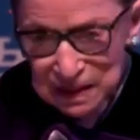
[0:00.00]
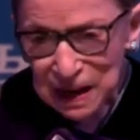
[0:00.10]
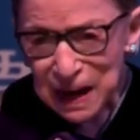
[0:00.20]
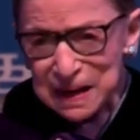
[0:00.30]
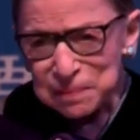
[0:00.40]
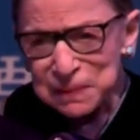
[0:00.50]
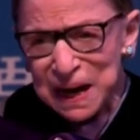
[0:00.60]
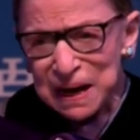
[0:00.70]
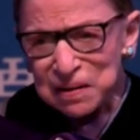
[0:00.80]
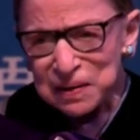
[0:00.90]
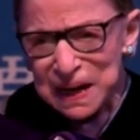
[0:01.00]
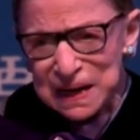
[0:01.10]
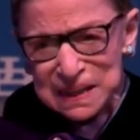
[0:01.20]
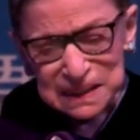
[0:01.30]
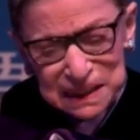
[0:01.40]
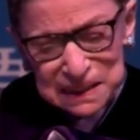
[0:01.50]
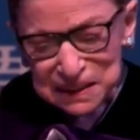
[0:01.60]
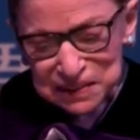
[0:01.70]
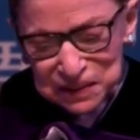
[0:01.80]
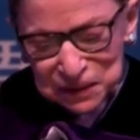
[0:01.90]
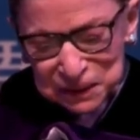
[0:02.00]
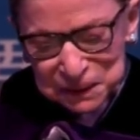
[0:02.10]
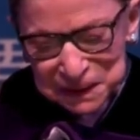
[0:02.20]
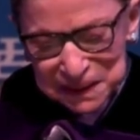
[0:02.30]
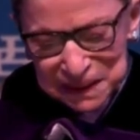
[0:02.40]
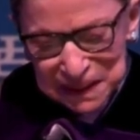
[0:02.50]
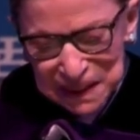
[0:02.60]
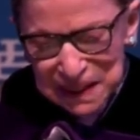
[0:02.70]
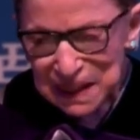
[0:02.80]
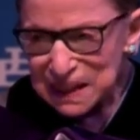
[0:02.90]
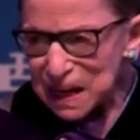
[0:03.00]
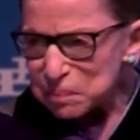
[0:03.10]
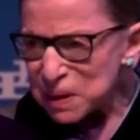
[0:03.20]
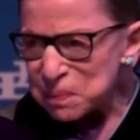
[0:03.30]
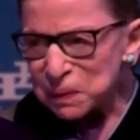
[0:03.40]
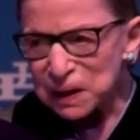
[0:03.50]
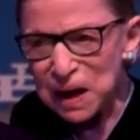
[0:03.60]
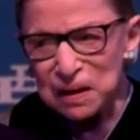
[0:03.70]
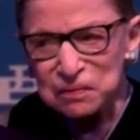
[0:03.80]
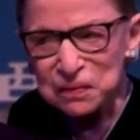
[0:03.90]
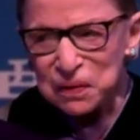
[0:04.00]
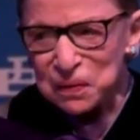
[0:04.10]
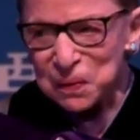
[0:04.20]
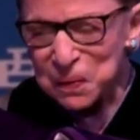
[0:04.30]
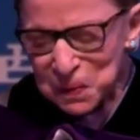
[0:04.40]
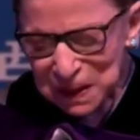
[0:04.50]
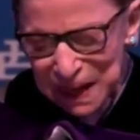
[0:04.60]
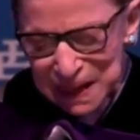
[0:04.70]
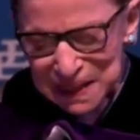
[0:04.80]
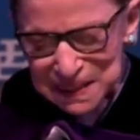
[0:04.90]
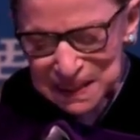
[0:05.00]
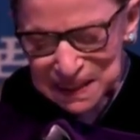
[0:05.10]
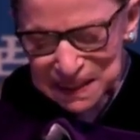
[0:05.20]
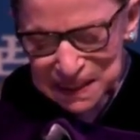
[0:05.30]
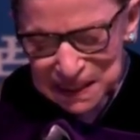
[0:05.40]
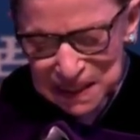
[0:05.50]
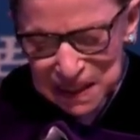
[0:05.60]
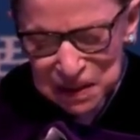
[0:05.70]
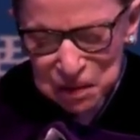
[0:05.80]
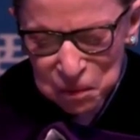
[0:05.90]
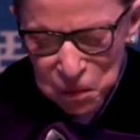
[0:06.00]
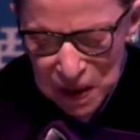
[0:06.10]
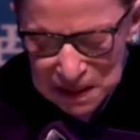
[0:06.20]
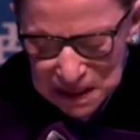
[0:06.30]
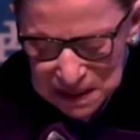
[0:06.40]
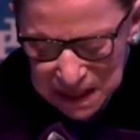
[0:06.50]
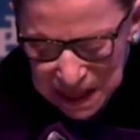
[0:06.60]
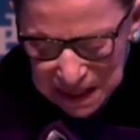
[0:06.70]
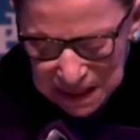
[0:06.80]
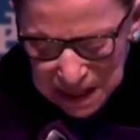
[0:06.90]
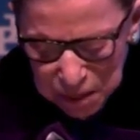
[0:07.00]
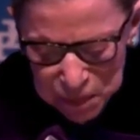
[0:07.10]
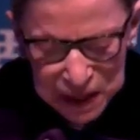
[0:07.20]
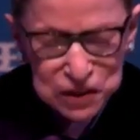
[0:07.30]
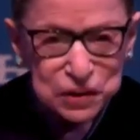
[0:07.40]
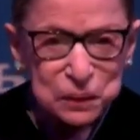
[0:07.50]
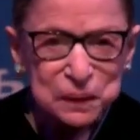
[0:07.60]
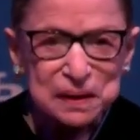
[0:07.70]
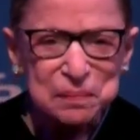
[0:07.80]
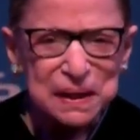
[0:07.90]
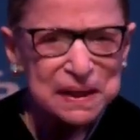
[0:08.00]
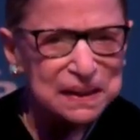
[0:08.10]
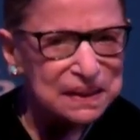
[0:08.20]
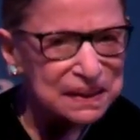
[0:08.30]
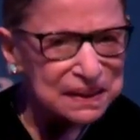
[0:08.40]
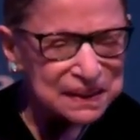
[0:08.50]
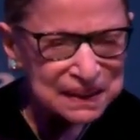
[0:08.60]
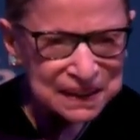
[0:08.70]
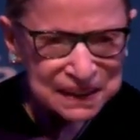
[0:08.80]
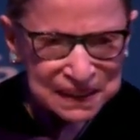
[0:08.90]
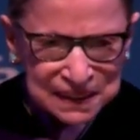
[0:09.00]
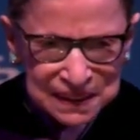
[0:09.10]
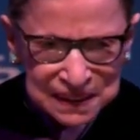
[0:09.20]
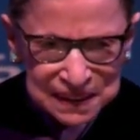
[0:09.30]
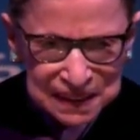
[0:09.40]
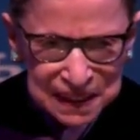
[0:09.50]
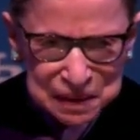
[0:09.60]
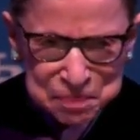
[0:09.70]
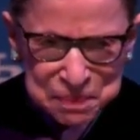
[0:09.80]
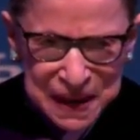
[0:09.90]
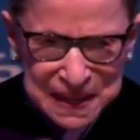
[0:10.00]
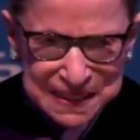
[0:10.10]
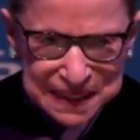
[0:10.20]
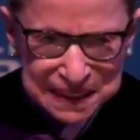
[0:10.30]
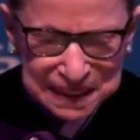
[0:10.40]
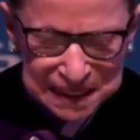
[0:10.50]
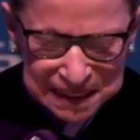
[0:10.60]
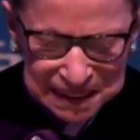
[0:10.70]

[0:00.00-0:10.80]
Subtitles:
I am now 86 years old, yet people of all ages want to take their picture with me. Amazing.